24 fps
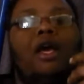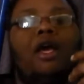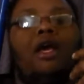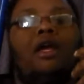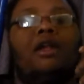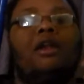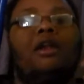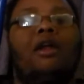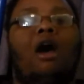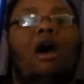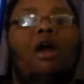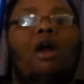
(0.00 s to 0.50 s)

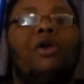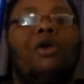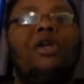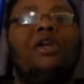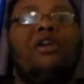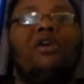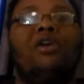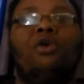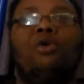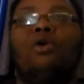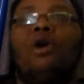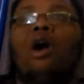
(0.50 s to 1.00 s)
and
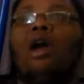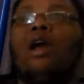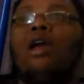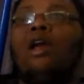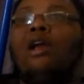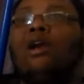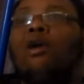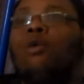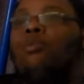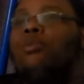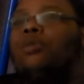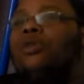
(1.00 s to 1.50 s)
already know who I
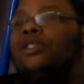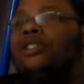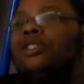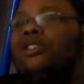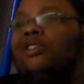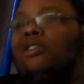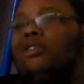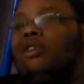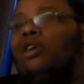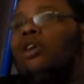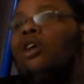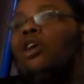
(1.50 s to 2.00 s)
am, but
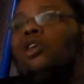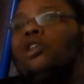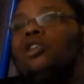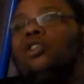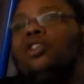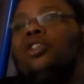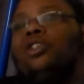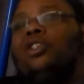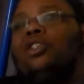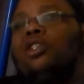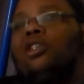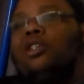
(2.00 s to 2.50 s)
still
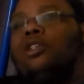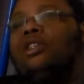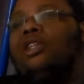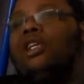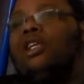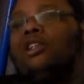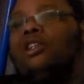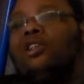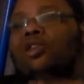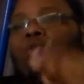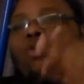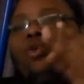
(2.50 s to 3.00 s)
unsure
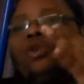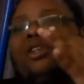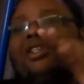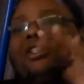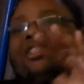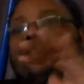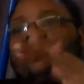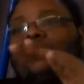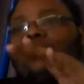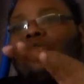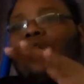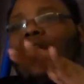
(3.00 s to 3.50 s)
that you want
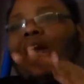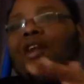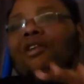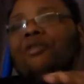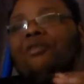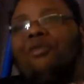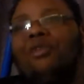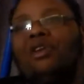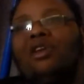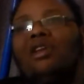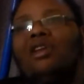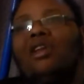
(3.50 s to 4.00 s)
to subscribe
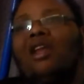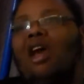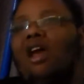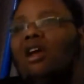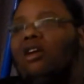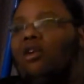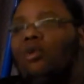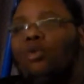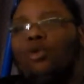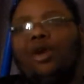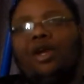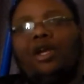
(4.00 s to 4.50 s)
to me or
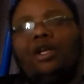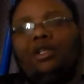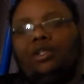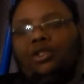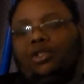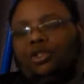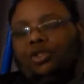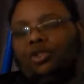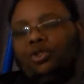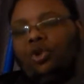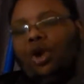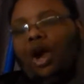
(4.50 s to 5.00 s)
not, go ahead and
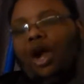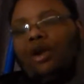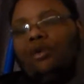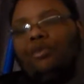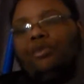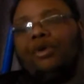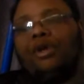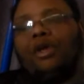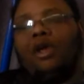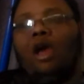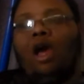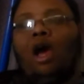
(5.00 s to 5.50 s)
subscribe
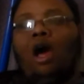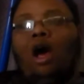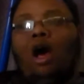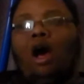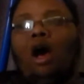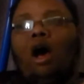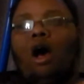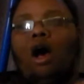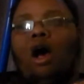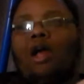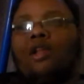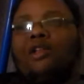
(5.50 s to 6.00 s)
to me.
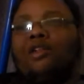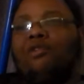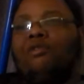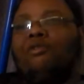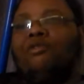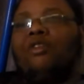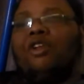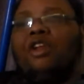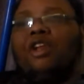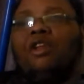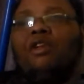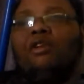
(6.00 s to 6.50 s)
I
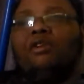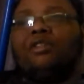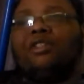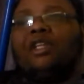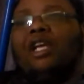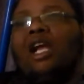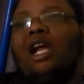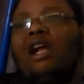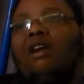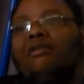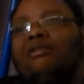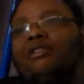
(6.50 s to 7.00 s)
do
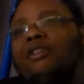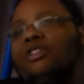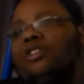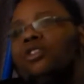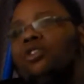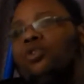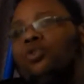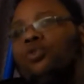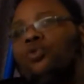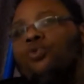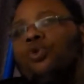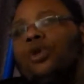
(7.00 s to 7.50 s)
videos every
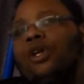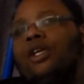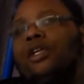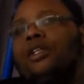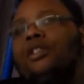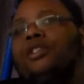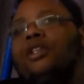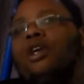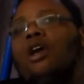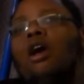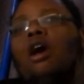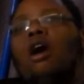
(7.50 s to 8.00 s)
2
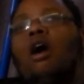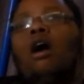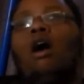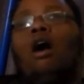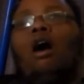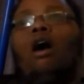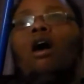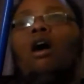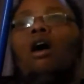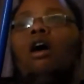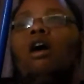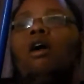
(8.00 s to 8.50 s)
weeks.
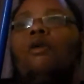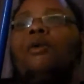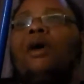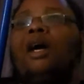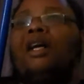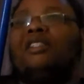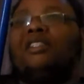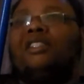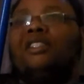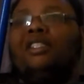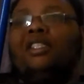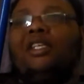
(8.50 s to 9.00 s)

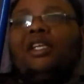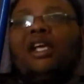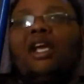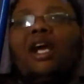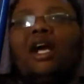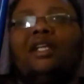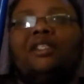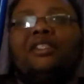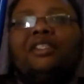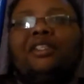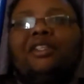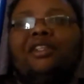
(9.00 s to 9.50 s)
I see you
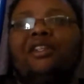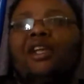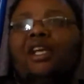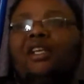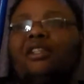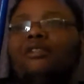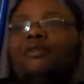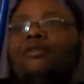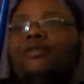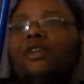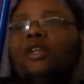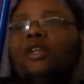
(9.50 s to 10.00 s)
guys in the next